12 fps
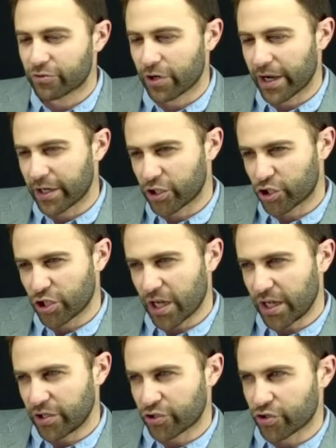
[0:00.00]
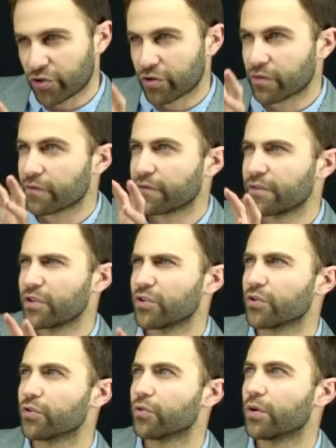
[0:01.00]
try to change her
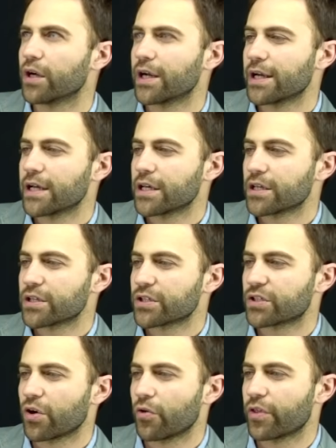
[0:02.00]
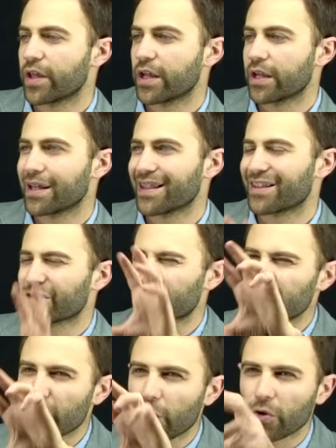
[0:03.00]
view so that there's
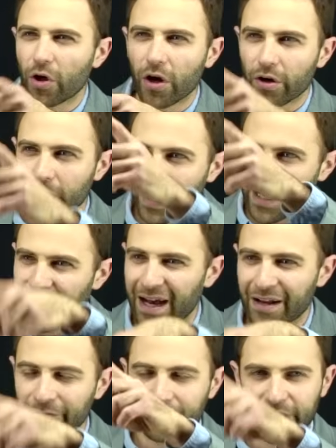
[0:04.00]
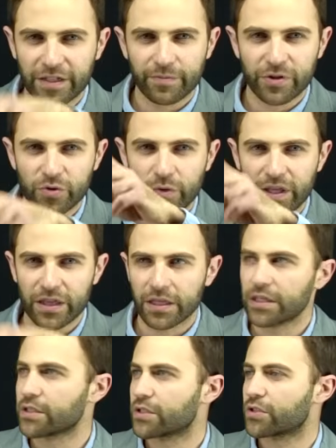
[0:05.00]
no longer a conflict between
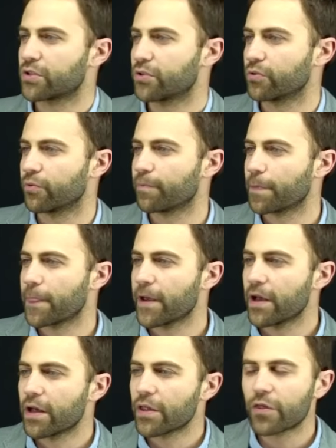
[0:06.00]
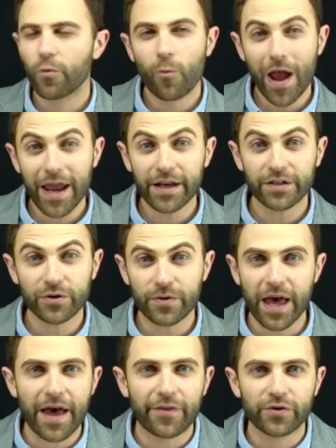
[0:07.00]
these two. The way to do
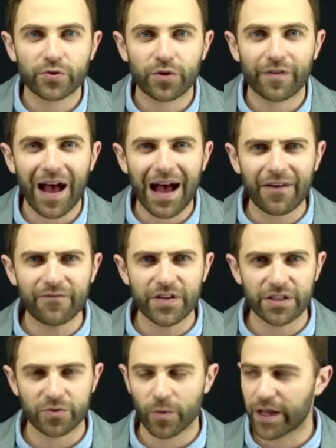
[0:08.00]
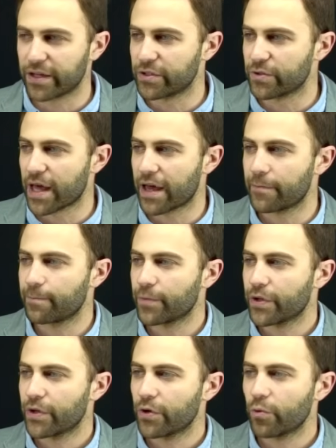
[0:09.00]
that, the sort of obvious way to do that,
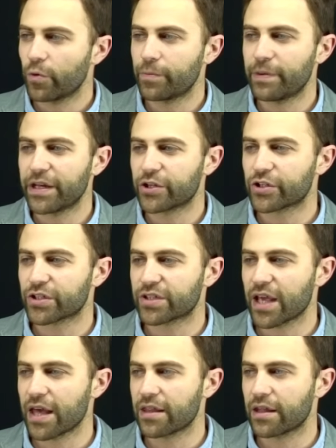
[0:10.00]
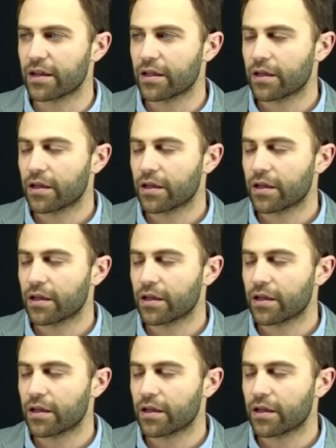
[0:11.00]
would be to just say that